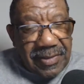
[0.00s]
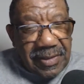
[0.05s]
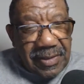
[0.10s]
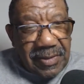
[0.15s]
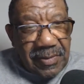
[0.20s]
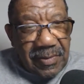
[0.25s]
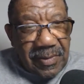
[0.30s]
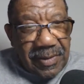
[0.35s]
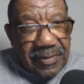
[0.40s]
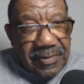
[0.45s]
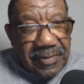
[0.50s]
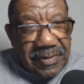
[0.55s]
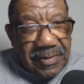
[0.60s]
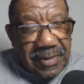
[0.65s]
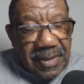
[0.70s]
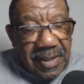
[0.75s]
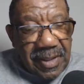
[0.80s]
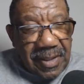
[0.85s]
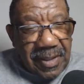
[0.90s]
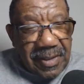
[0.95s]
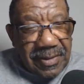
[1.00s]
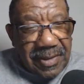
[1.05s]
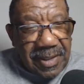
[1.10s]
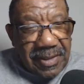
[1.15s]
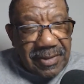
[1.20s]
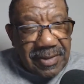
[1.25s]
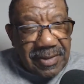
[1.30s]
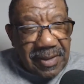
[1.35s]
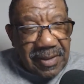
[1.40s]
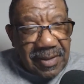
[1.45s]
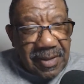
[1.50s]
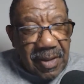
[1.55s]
see who else. Tashiana.